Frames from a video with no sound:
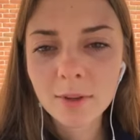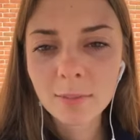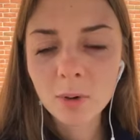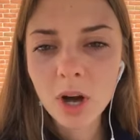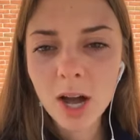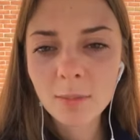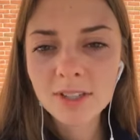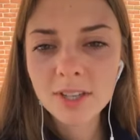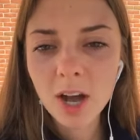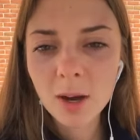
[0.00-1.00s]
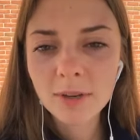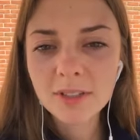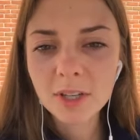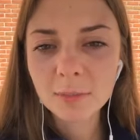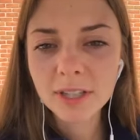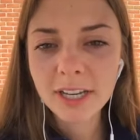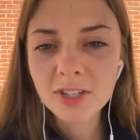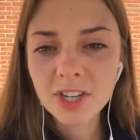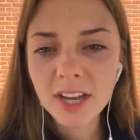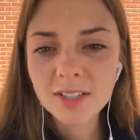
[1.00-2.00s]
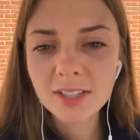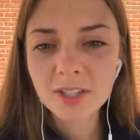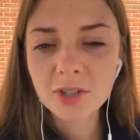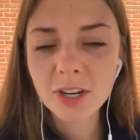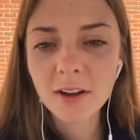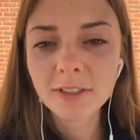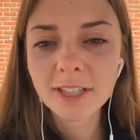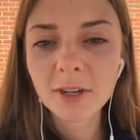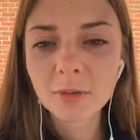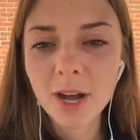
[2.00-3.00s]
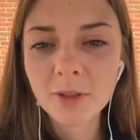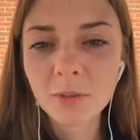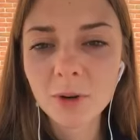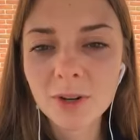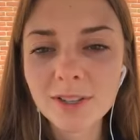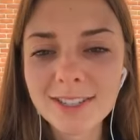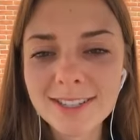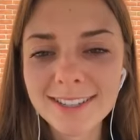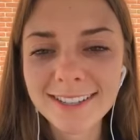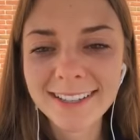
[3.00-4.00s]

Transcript: Mohammed's hobbies are playing chess and traveling around the world.